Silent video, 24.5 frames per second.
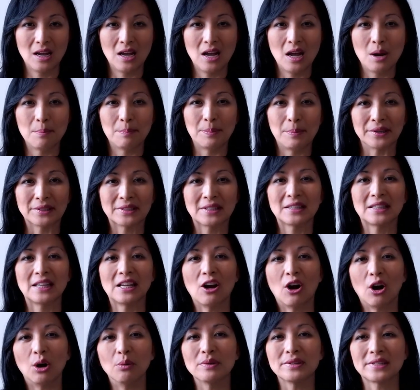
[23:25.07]
But they
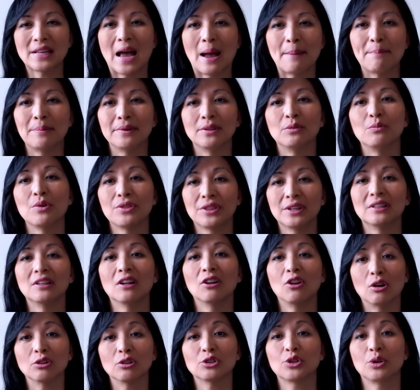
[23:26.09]
always happen within a
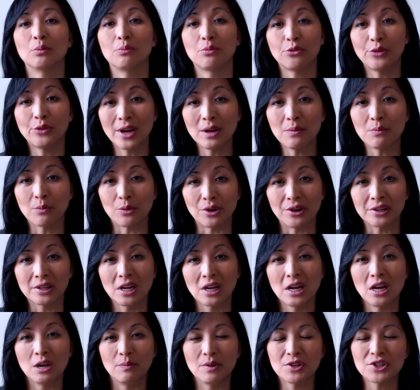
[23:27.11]
long-term framework,
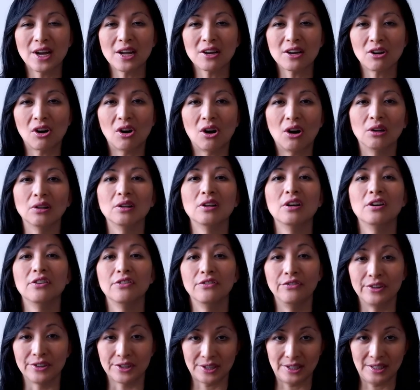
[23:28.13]
which I call
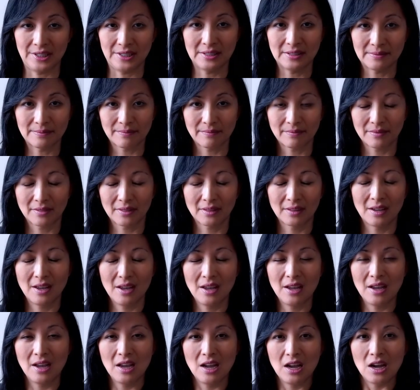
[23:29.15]
vision.
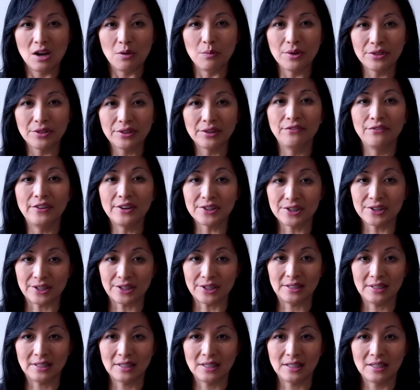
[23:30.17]
With a
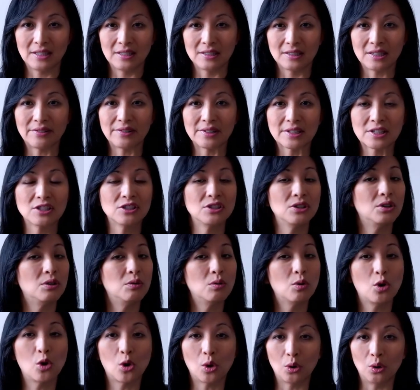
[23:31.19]
vision, there is no
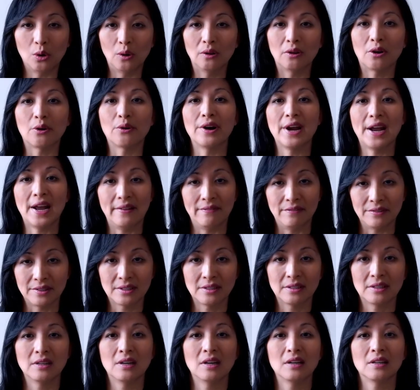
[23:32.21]
goal or end
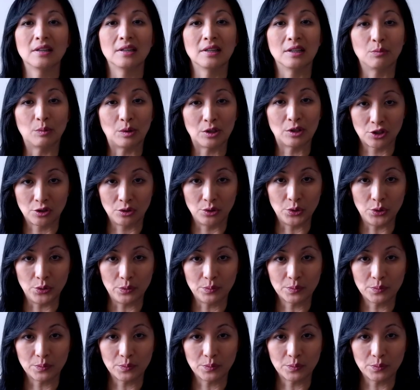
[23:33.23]
in what you do.